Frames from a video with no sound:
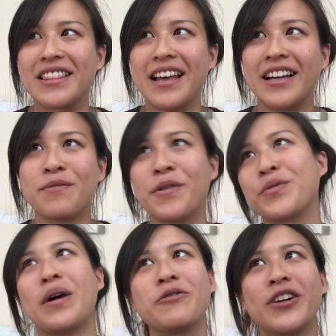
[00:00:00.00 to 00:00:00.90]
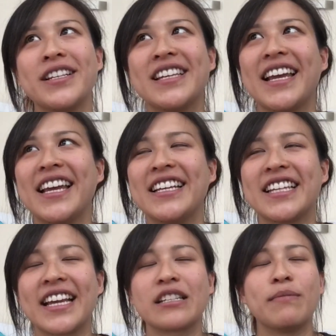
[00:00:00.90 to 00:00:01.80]
I suppose what I'm trying to say is
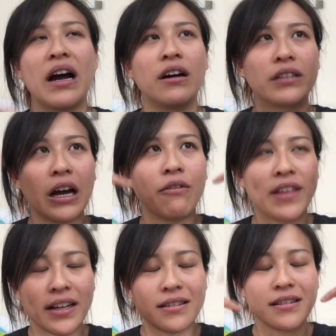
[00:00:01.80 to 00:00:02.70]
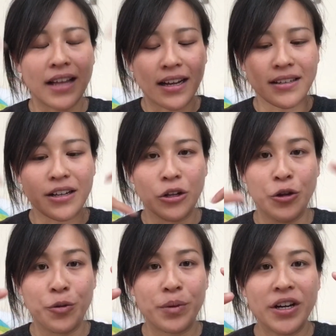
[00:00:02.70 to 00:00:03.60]
it gets them out of that
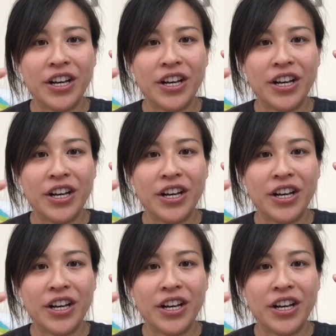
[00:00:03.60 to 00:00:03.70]
loop.